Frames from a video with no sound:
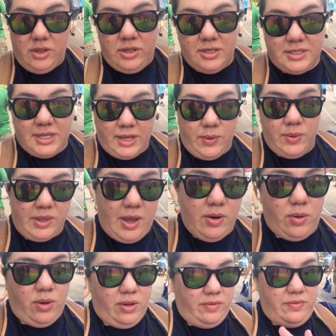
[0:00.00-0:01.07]
looks like without
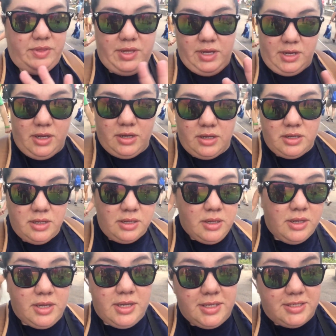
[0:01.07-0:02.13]
all of the
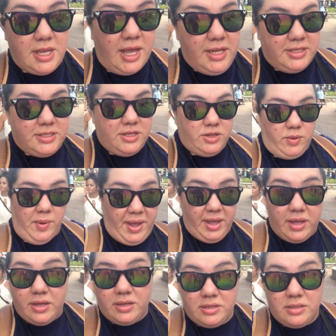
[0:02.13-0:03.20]
signs in the way.